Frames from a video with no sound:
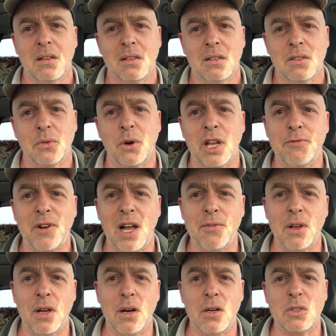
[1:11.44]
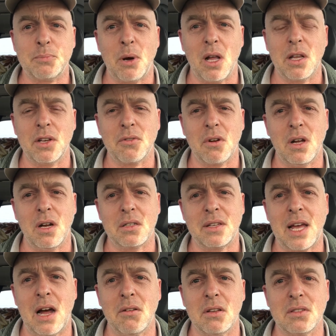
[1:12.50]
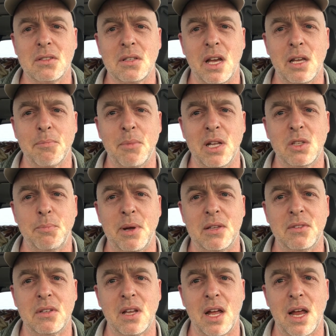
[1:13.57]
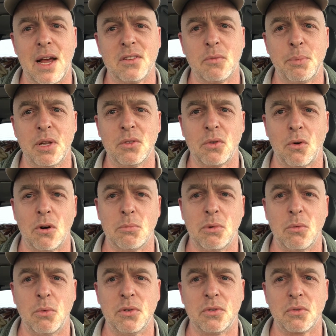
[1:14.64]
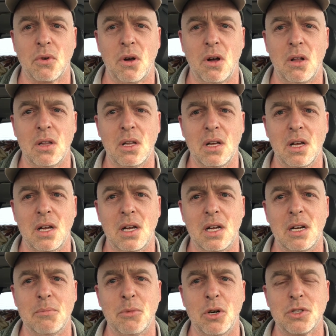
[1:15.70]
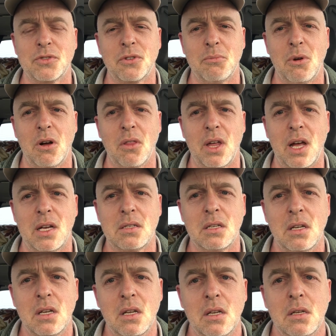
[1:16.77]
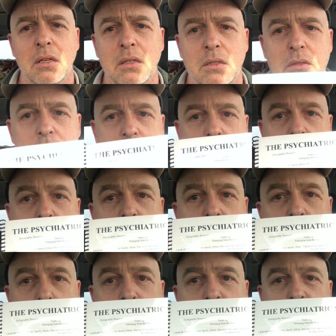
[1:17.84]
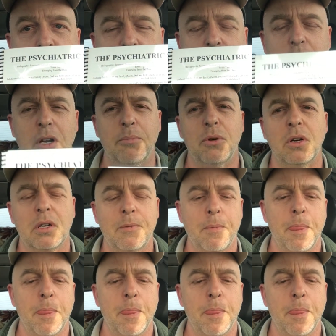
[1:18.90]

25 years, polydrugged, countless psych meds, benzodiazepines, horrible withdrawal. Emerged from all that, and I put it down in a book.